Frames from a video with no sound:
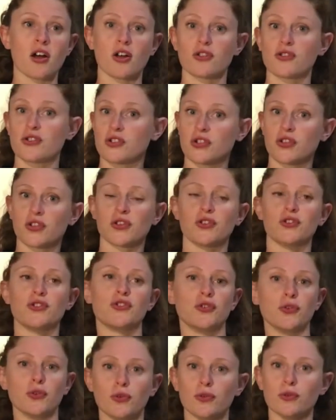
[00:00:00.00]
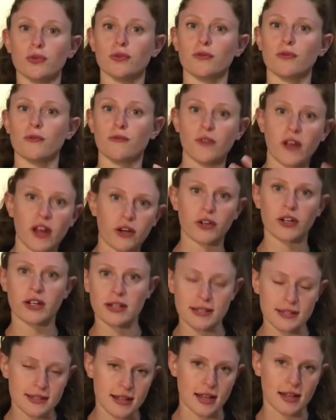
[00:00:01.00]
to do
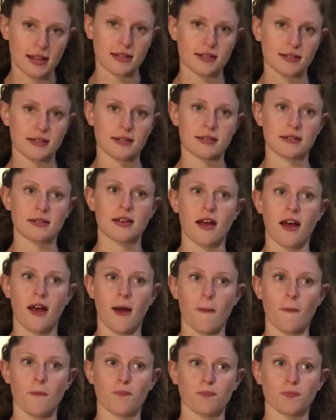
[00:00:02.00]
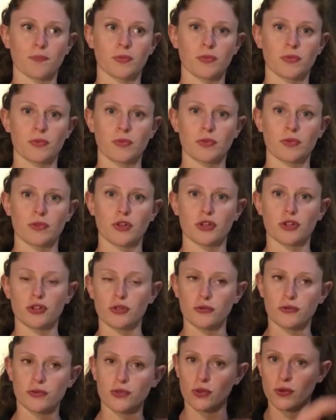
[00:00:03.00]
various things that
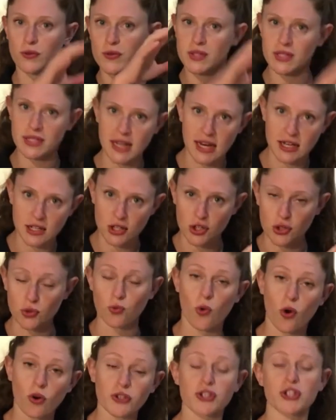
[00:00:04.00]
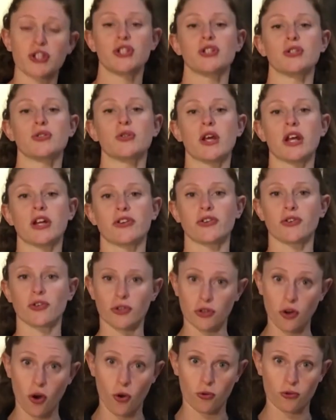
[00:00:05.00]
you've sort of stated you want to do in your
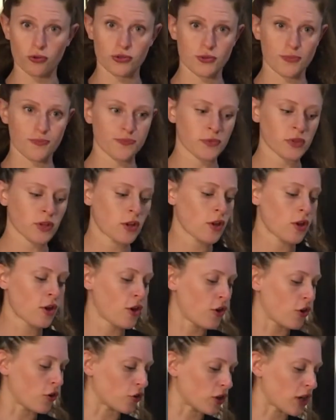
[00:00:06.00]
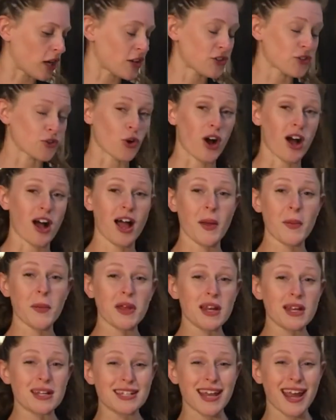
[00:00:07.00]
goals. Okay, so I'm
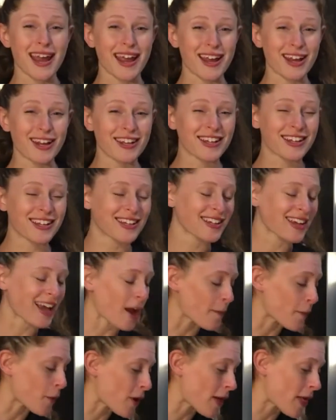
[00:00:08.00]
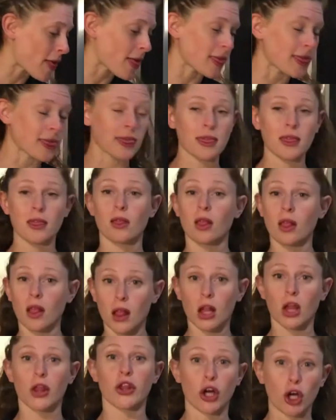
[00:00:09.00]
gonna take
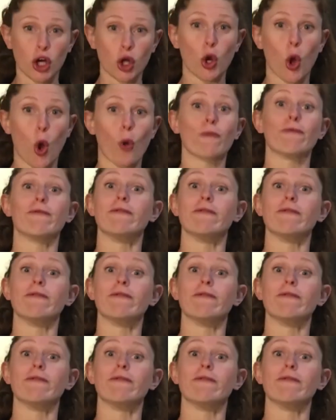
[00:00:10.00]
the good old